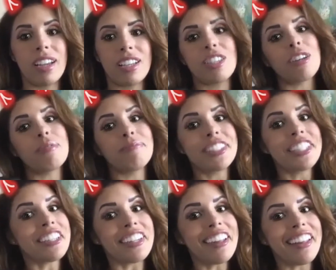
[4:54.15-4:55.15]
So still
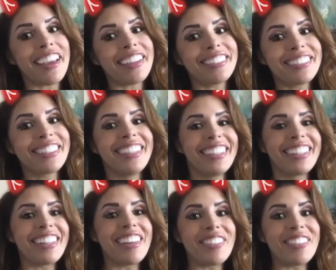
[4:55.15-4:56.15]
in LA,
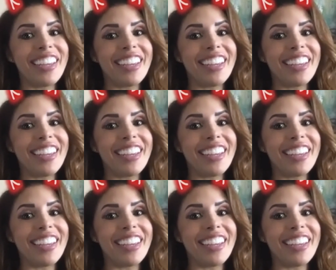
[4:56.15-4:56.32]
loving it.